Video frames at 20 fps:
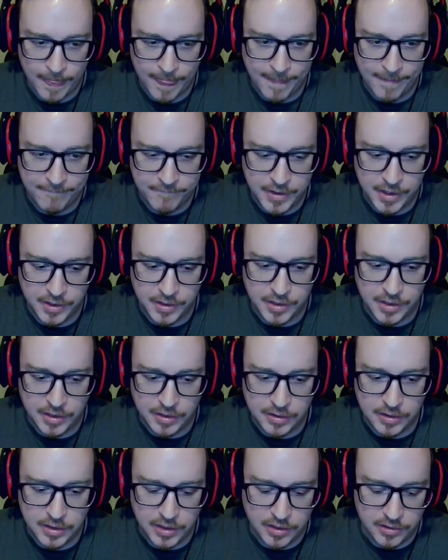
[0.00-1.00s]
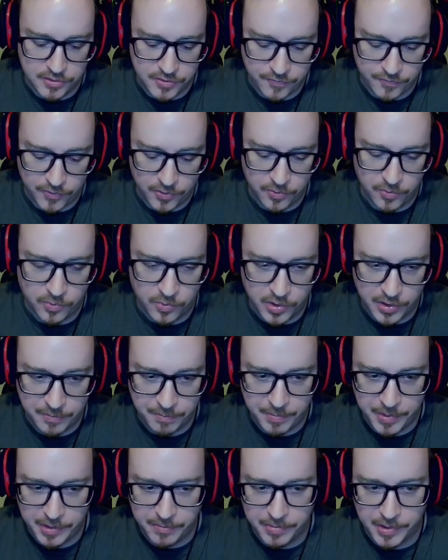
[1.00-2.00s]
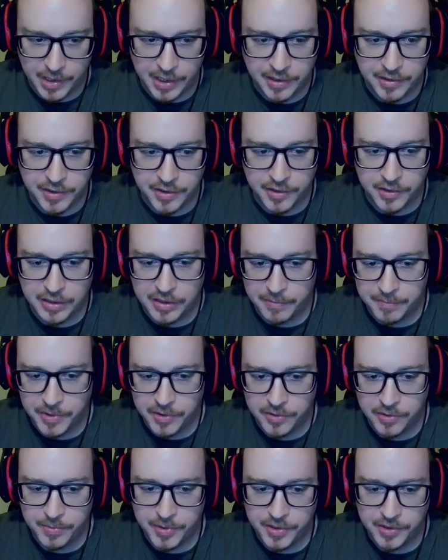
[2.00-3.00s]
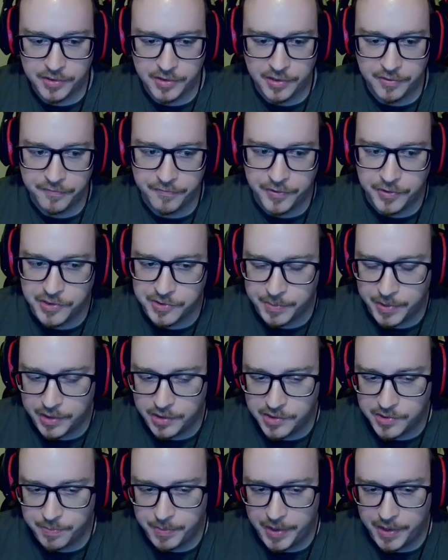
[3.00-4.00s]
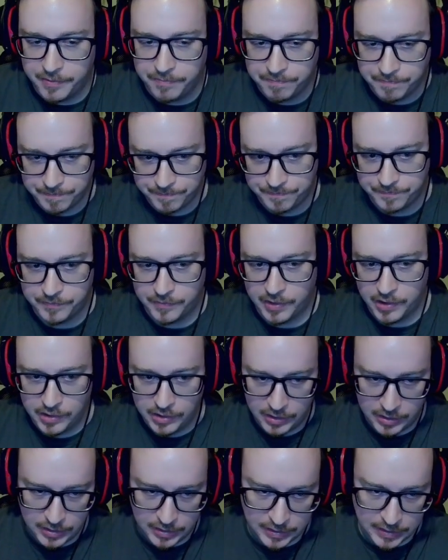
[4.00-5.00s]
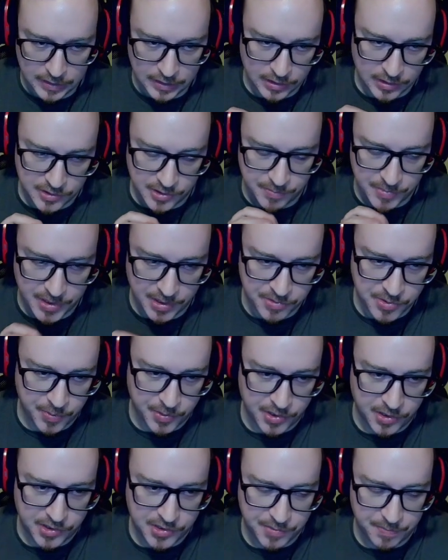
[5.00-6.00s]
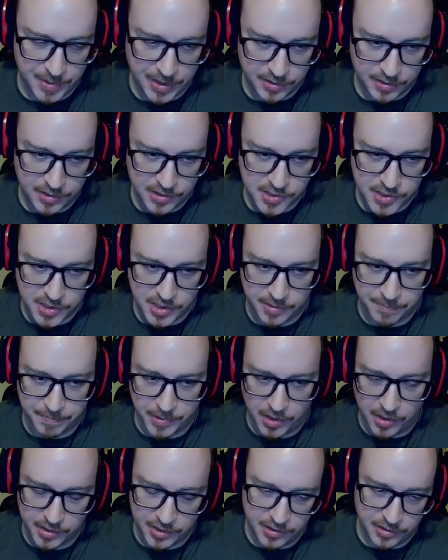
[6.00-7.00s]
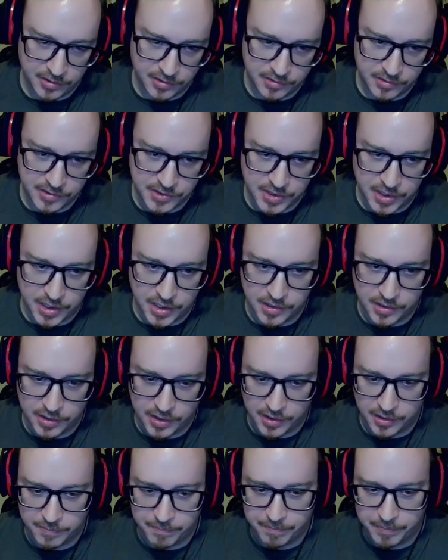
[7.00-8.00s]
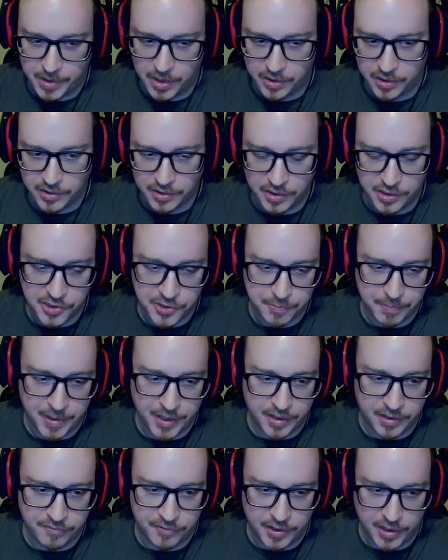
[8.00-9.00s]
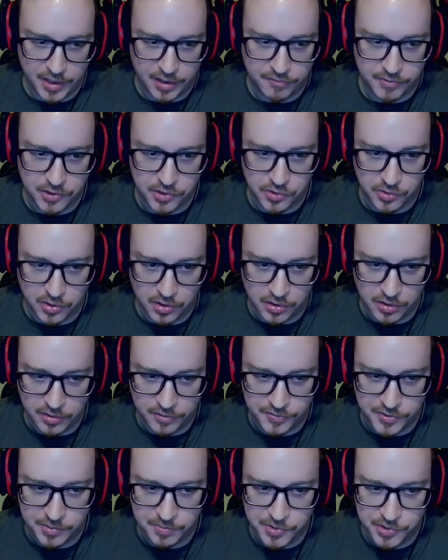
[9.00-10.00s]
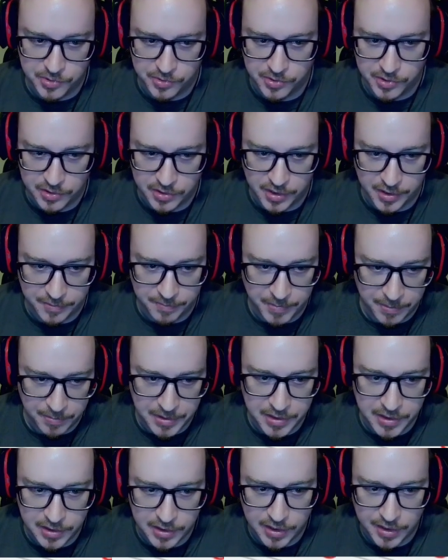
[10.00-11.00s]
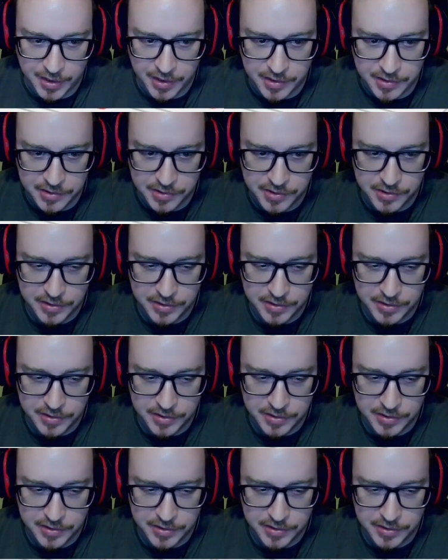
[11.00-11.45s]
And then he leads for one big blind here. I'm a little bit confused by this bet. Sometimes players make this like blocking-ish bet if they have a draw of some sort. Like maybe he has